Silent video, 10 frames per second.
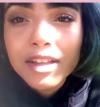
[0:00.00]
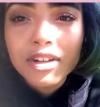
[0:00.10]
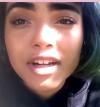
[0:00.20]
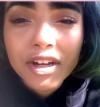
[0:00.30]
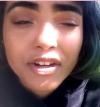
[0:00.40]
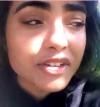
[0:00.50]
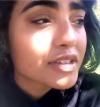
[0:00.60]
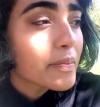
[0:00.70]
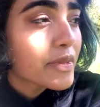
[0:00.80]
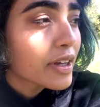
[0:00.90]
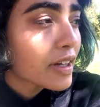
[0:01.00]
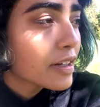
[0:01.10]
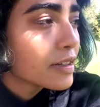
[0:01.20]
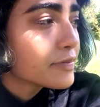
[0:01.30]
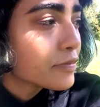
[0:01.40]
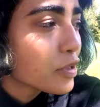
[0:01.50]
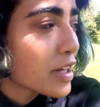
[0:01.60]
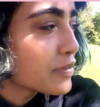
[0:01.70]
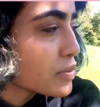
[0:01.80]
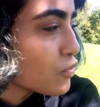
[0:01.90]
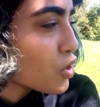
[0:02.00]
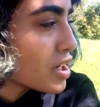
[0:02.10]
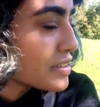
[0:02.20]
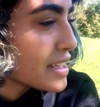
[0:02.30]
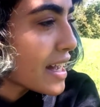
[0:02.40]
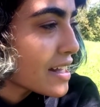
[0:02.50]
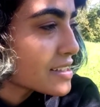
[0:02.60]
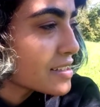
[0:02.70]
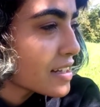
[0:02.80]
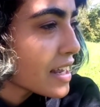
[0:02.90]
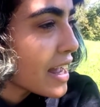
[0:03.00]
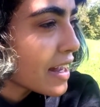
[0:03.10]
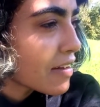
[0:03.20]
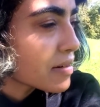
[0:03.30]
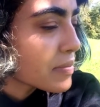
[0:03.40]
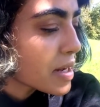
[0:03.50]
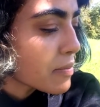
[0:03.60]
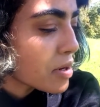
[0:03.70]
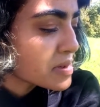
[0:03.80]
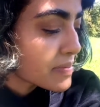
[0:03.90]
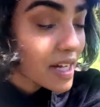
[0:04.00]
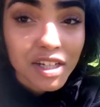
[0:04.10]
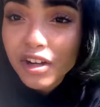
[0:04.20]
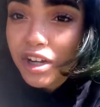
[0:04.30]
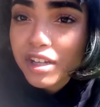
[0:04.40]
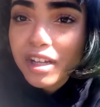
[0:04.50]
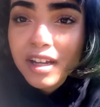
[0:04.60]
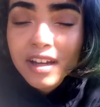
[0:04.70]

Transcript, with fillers: I thought I heard something. We have some wild cats that hang out in my mom's backyard.